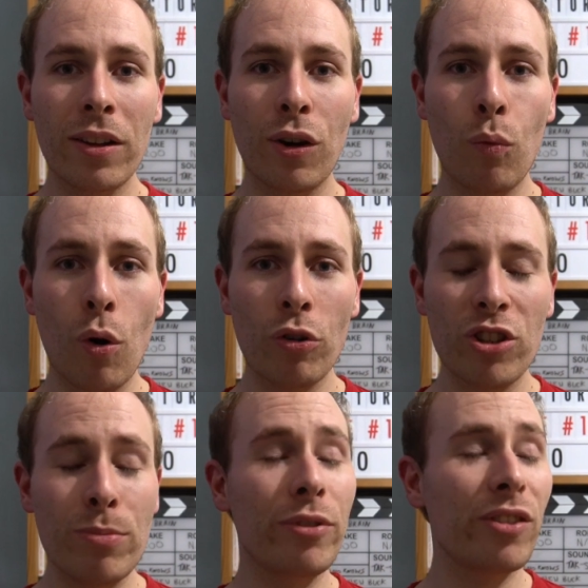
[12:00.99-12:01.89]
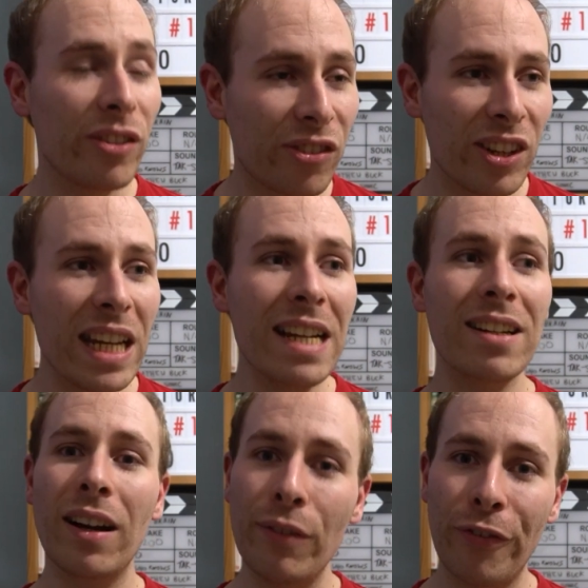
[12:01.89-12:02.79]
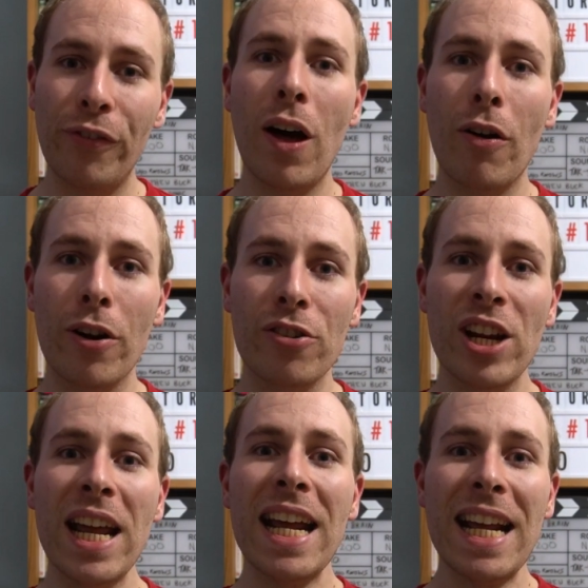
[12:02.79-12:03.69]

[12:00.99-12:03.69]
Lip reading: to watch him succeed and flourish